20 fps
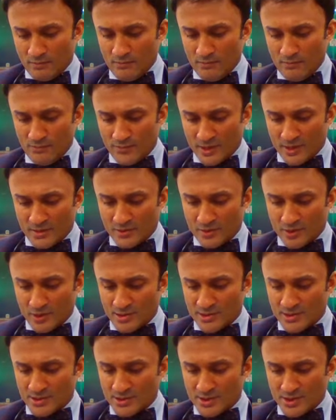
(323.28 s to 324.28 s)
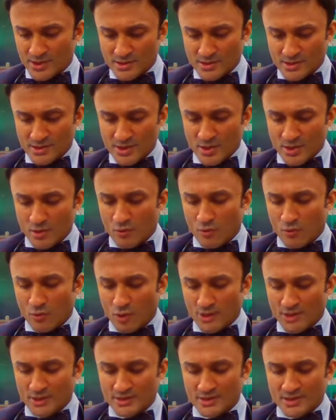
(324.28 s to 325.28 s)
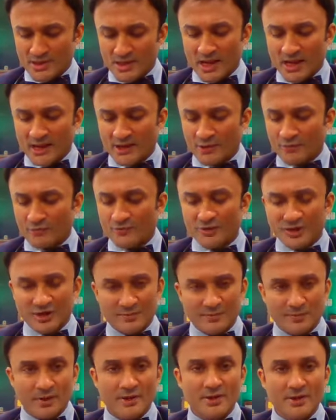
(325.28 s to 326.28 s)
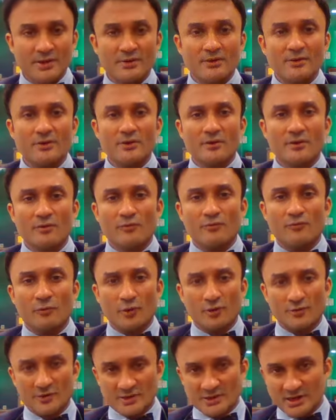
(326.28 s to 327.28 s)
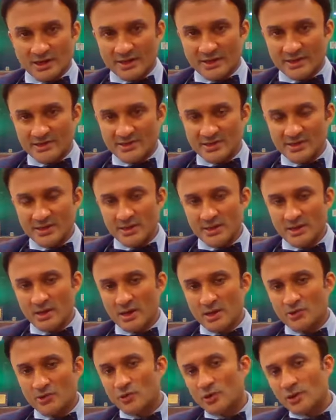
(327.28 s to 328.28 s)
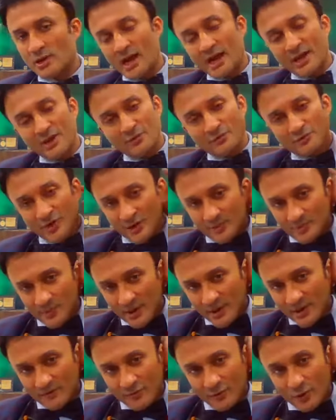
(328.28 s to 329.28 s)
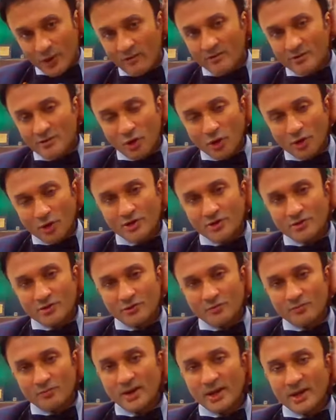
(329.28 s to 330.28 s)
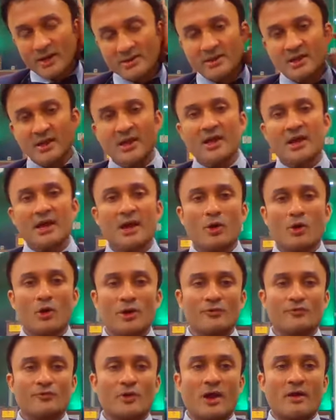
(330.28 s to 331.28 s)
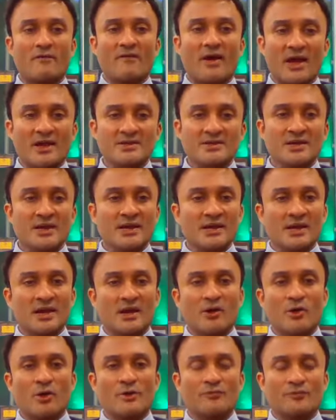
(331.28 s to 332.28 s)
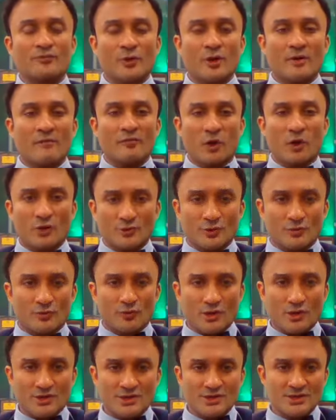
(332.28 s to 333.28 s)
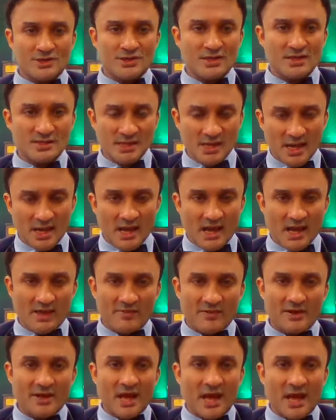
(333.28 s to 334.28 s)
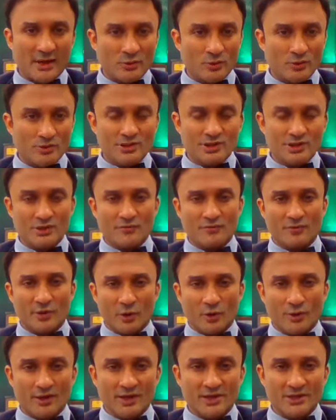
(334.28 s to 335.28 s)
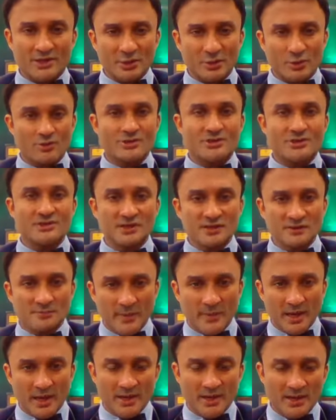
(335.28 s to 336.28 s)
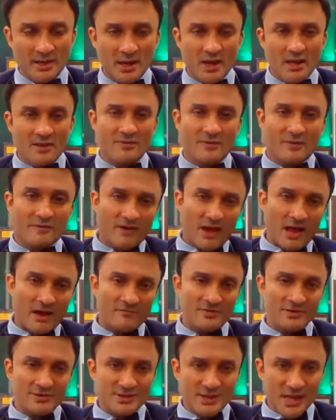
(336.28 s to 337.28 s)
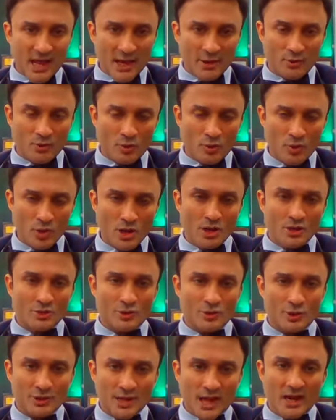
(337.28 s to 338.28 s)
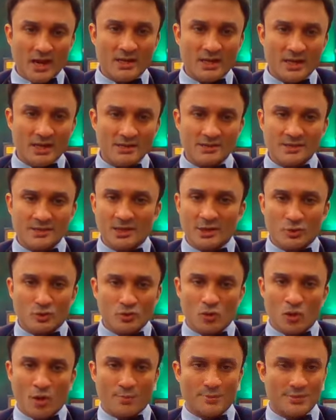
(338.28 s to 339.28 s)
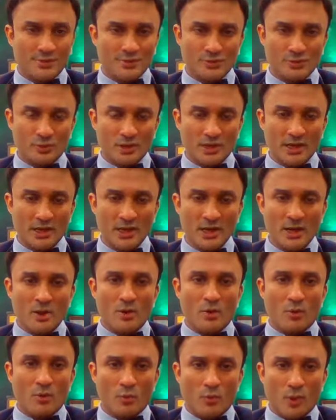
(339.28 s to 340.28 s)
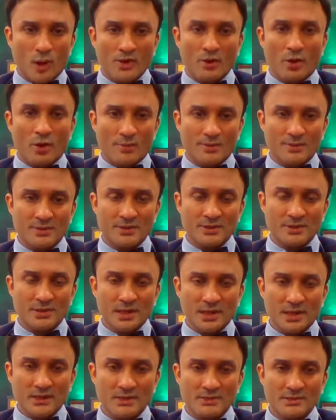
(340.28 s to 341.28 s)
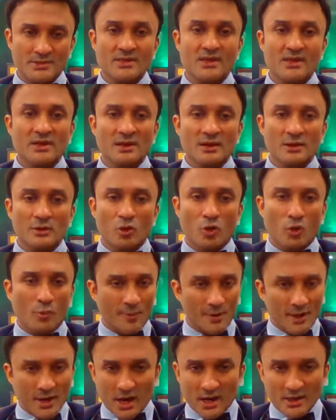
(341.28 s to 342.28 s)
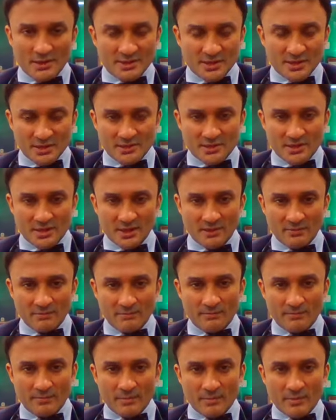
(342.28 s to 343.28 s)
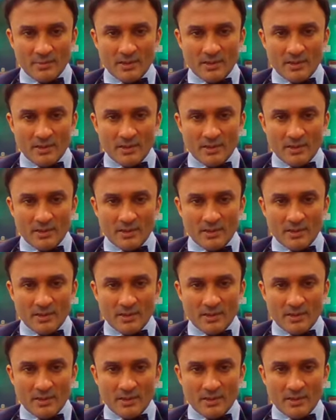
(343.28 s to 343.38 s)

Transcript: Next question is, what is the line of treatment for this condition? So line of treatment, if you have a shortness of breath, or if you have angina, or if you have loss of consciousness, and the diagnosis of aortic stenosis is made, the valve is narrow. So in that case, there are two options only. One option is open heart surgery,